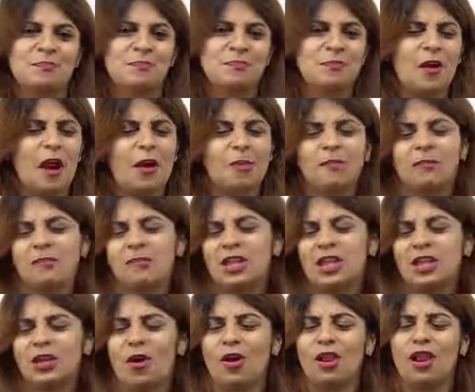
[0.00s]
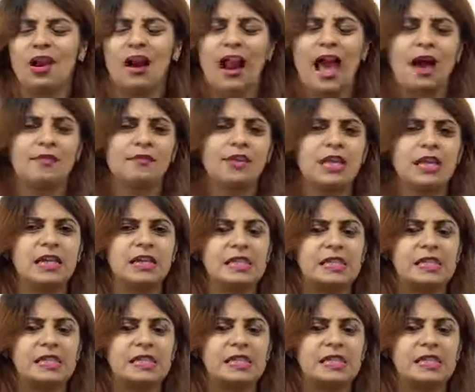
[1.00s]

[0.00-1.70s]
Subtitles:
probably y'all are having a